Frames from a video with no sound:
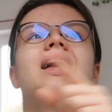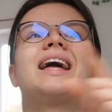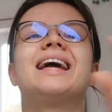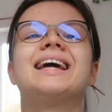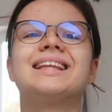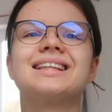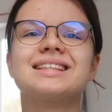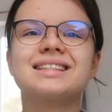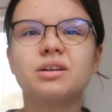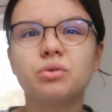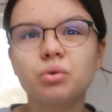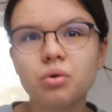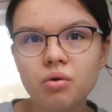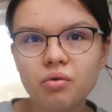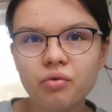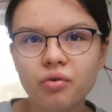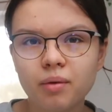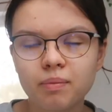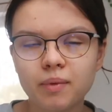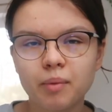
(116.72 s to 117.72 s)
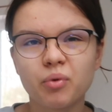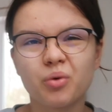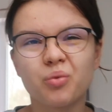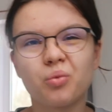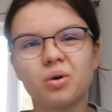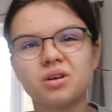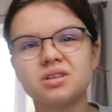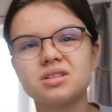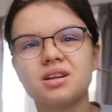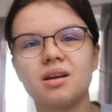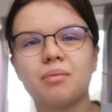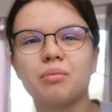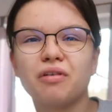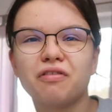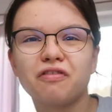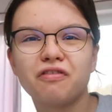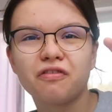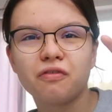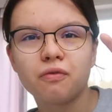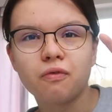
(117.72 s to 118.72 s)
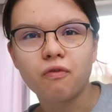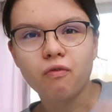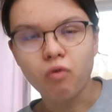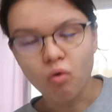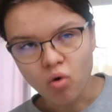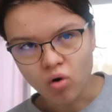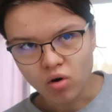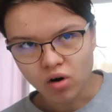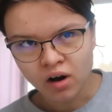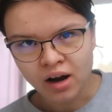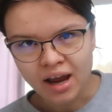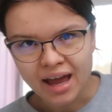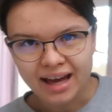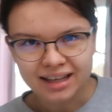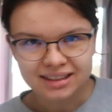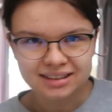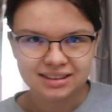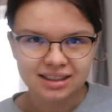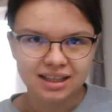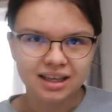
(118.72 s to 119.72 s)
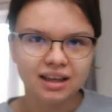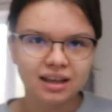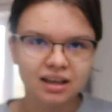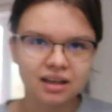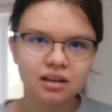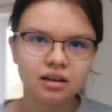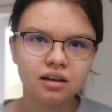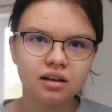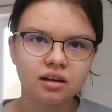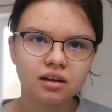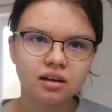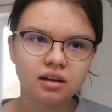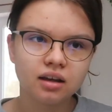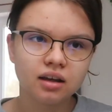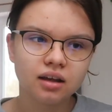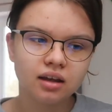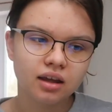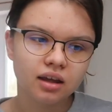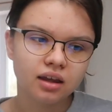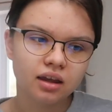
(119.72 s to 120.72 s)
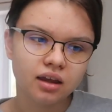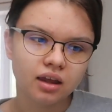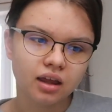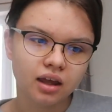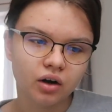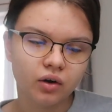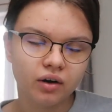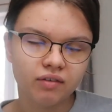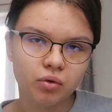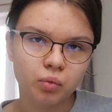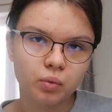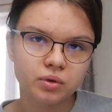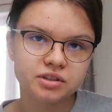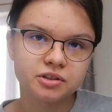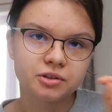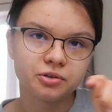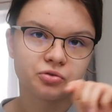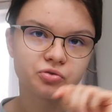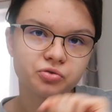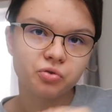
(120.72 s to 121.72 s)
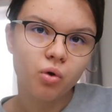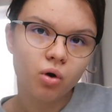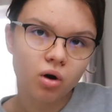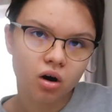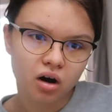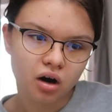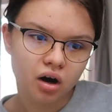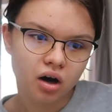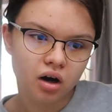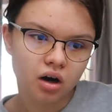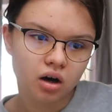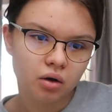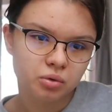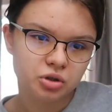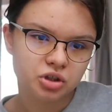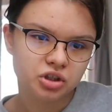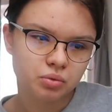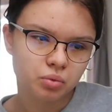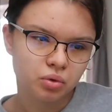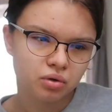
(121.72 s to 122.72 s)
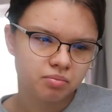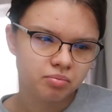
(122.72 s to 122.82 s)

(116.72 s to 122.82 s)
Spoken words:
In school from number 1 to number 4, as in getting from 1 to 4, it would